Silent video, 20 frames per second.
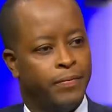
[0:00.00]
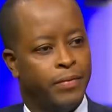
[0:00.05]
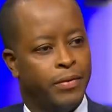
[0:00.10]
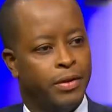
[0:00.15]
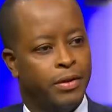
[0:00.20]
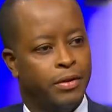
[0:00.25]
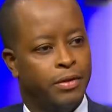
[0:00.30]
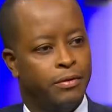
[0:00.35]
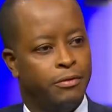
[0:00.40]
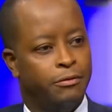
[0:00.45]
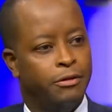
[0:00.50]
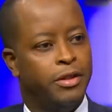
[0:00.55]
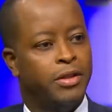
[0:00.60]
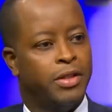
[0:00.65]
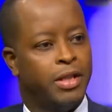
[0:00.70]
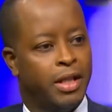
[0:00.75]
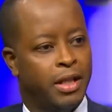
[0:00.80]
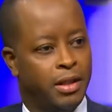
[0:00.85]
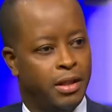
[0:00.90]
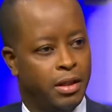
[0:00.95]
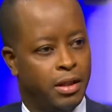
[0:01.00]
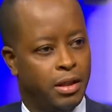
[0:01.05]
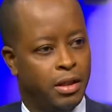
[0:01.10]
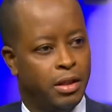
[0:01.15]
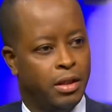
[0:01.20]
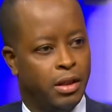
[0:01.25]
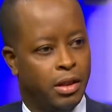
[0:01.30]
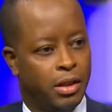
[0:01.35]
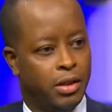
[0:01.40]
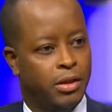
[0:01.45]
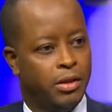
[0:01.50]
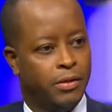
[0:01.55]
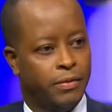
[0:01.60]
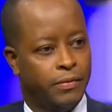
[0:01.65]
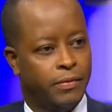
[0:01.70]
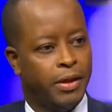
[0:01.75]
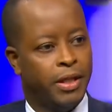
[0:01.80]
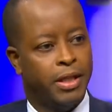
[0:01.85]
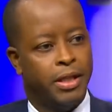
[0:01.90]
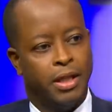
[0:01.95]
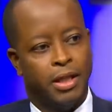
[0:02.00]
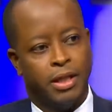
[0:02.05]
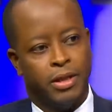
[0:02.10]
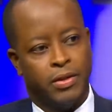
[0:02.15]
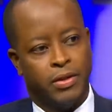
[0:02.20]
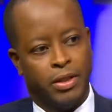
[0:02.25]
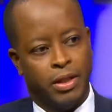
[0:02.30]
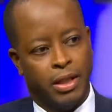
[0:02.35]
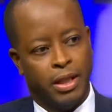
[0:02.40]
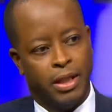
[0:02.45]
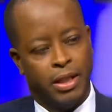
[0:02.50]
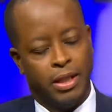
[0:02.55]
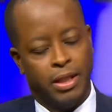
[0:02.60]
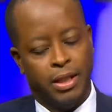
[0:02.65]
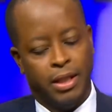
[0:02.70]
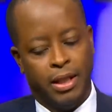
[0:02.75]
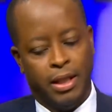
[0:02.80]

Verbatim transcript: the freestanding College of Fine Arts again.